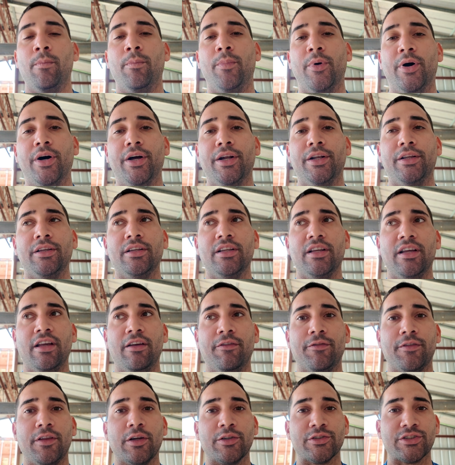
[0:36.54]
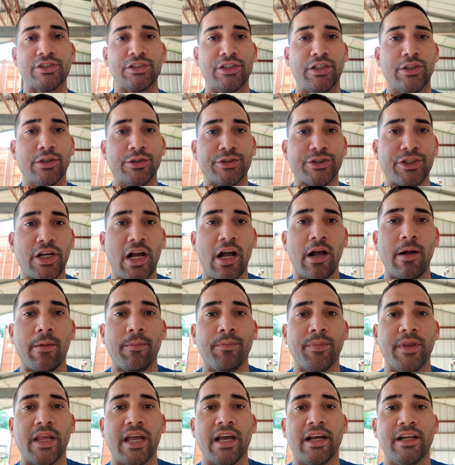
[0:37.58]
But if there's another shop
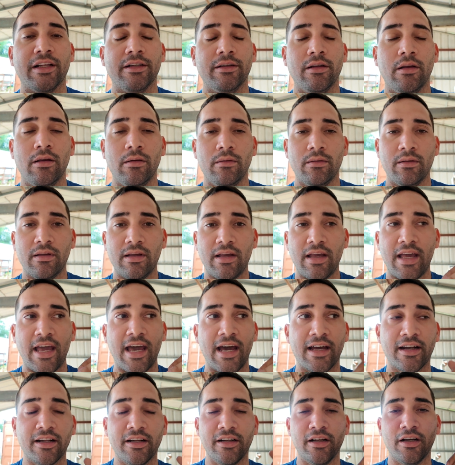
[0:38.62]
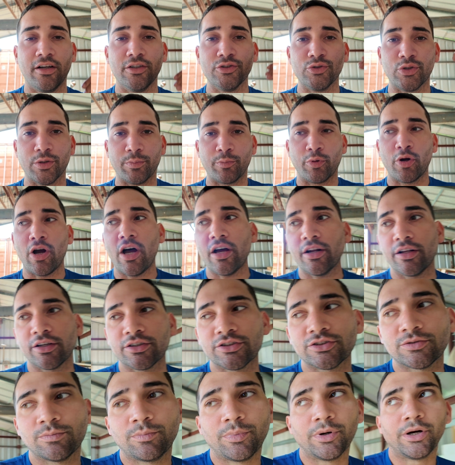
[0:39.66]
that had 100
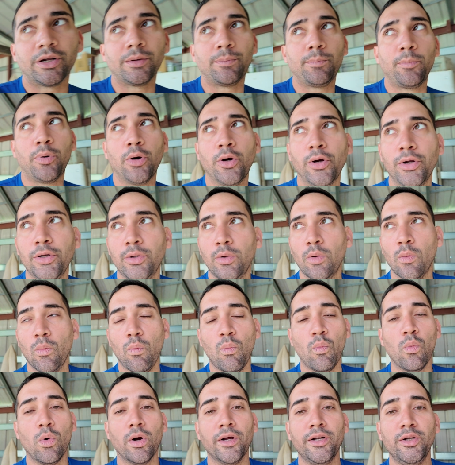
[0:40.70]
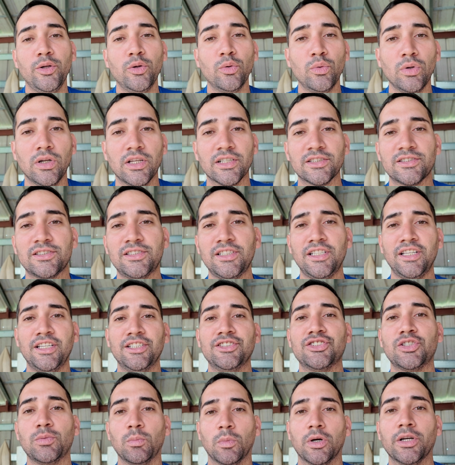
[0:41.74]
products but put one new listing
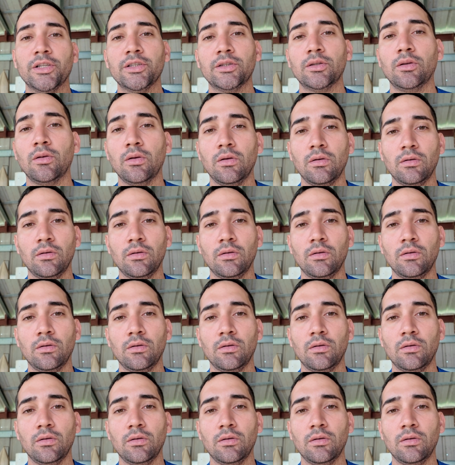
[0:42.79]
each month,